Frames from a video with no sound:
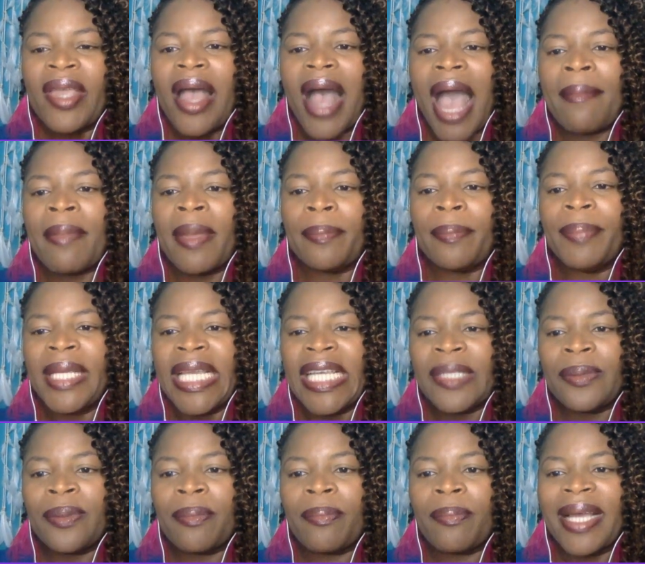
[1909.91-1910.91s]
I'm at
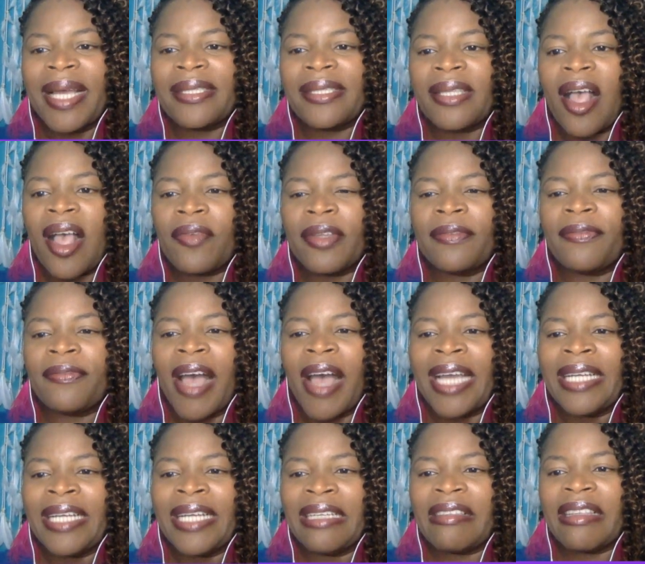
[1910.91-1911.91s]
peace with myself and
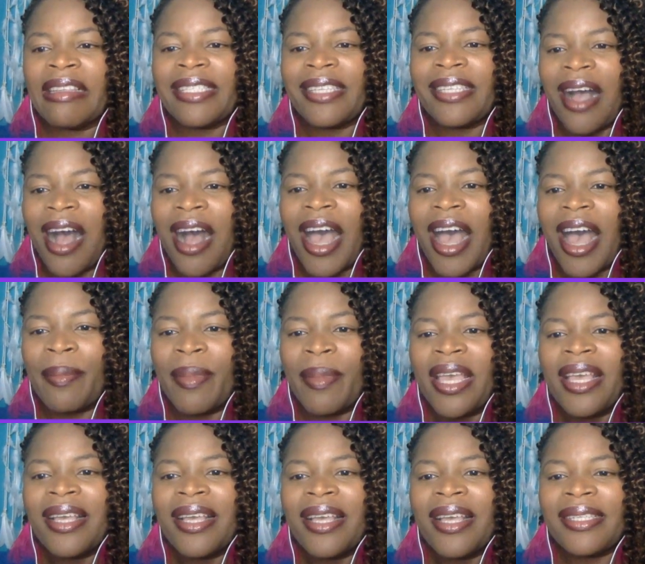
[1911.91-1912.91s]
finding the time
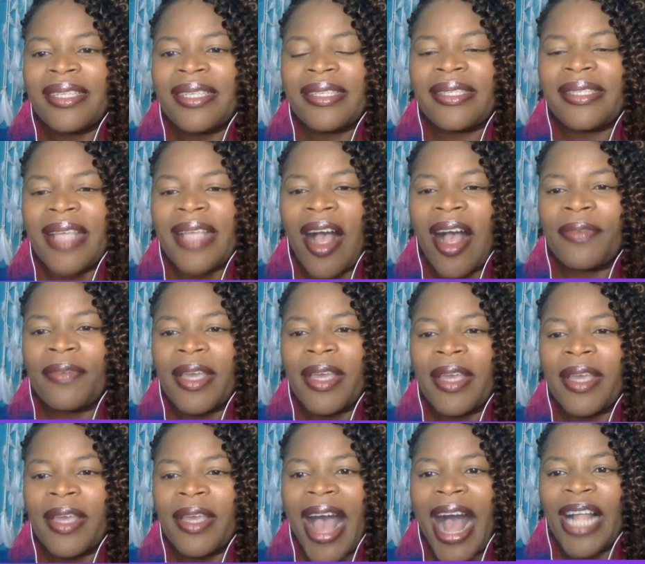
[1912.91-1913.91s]
to
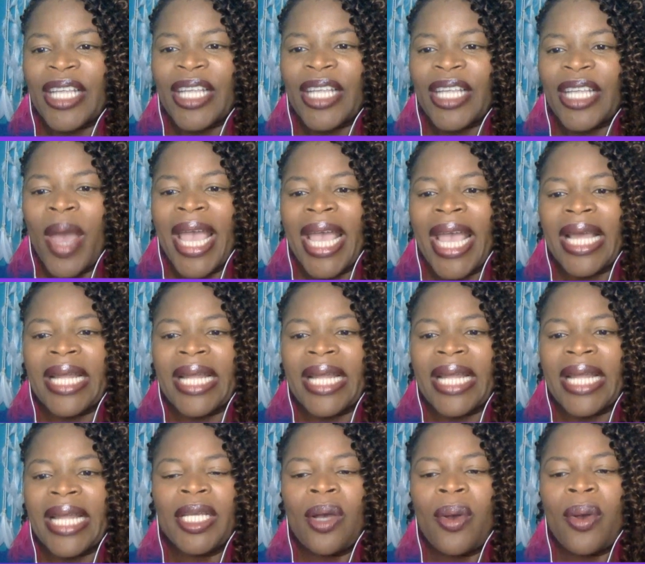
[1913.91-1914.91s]
self-evaluate. And let
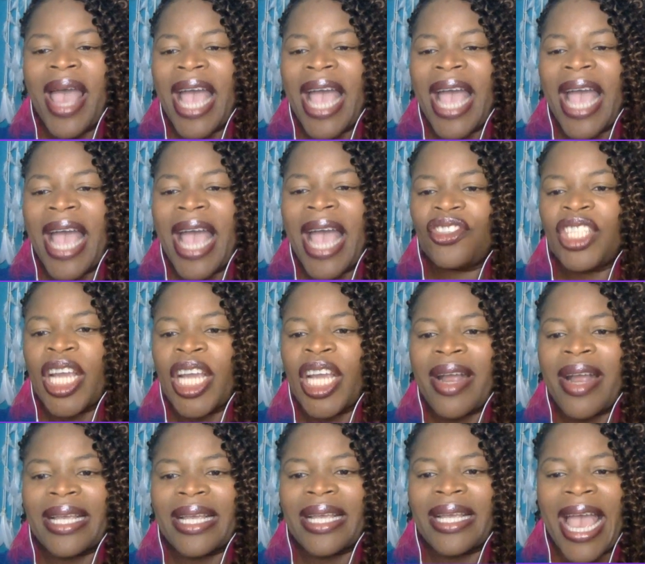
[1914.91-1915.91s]
me go ahead and share
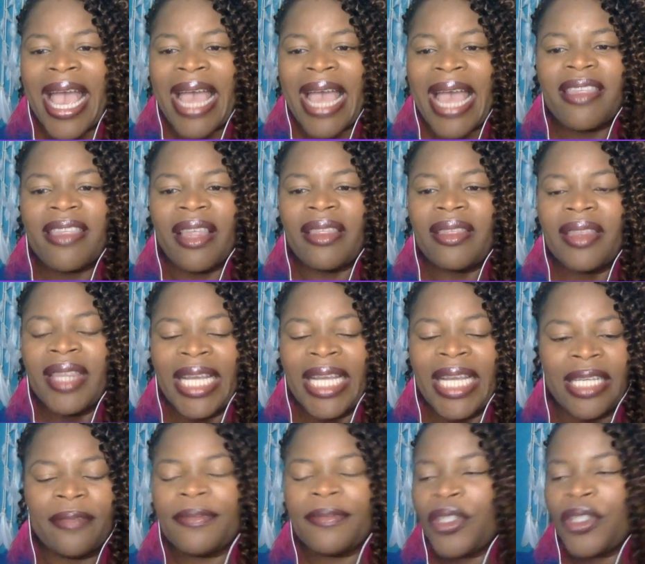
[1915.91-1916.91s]
again. The
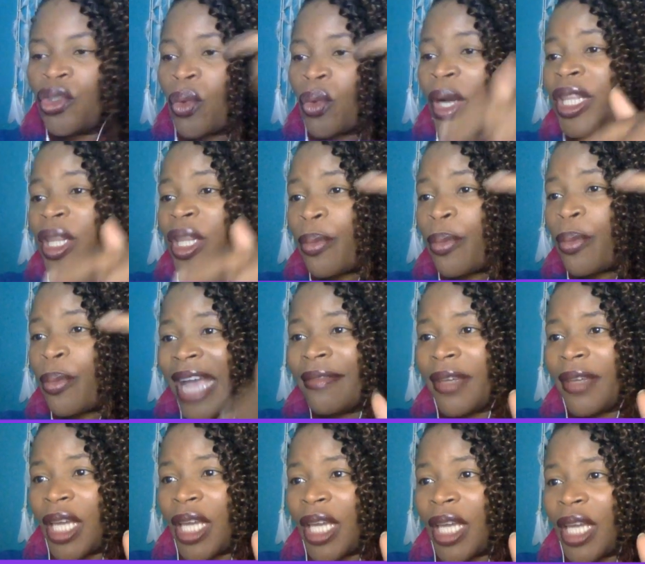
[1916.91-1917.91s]
link for joining the
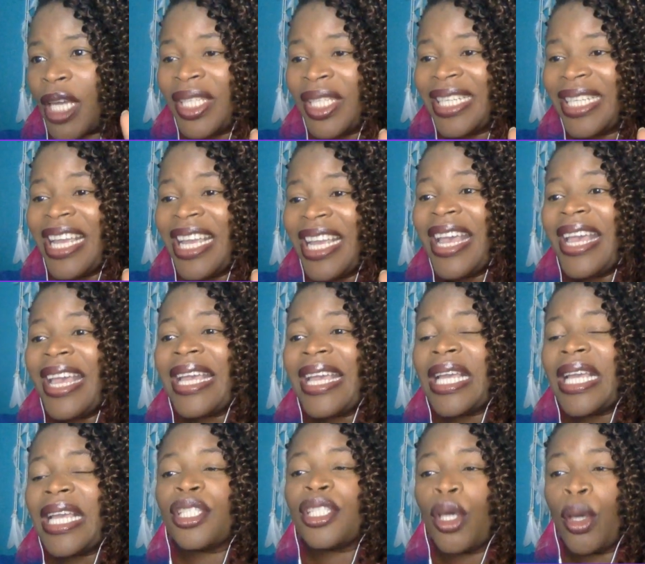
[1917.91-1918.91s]
private community
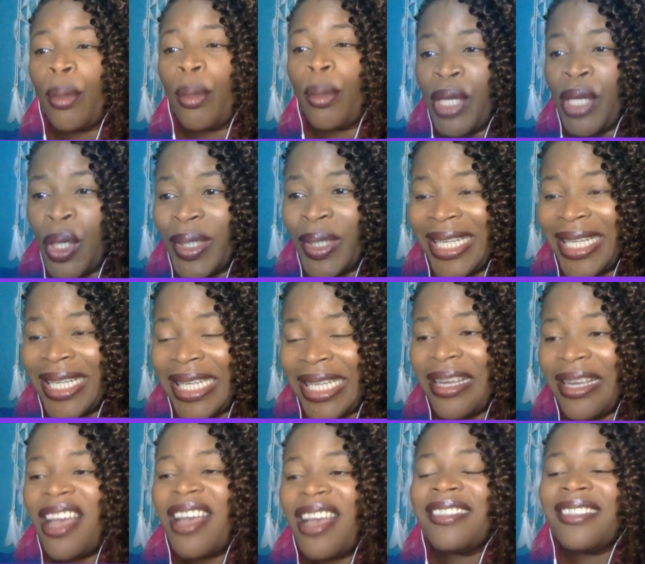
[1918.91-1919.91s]
is
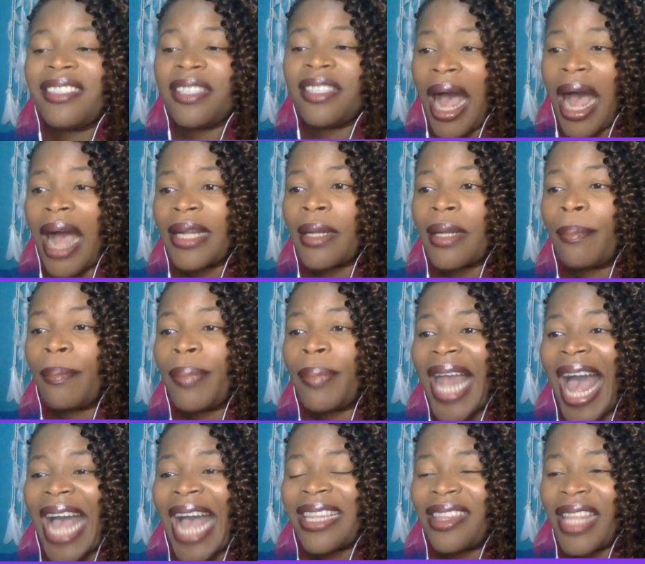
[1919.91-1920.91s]

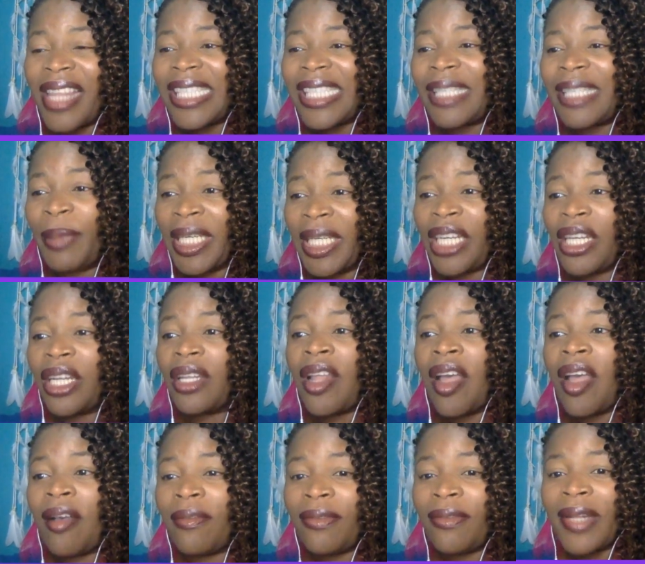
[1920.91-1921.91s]

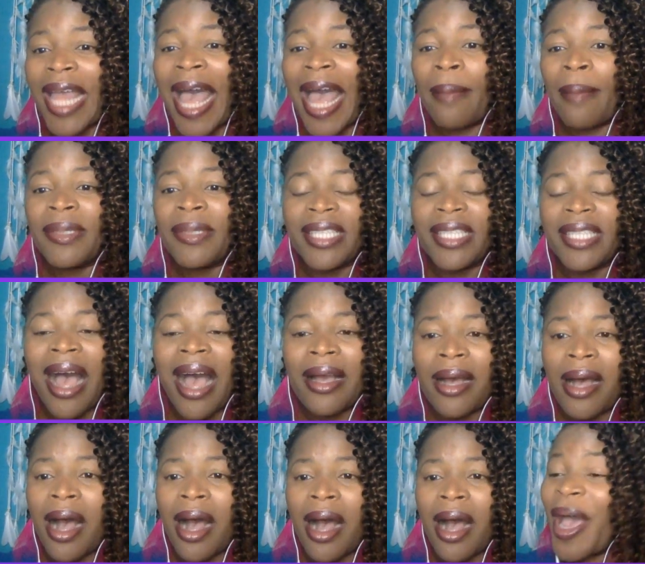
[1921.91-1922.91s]

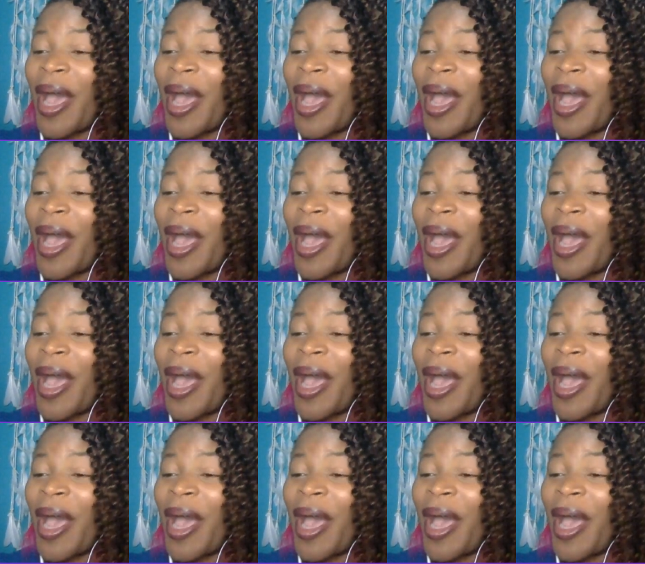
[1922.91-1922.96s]
community.blacklesbianlovelab.com.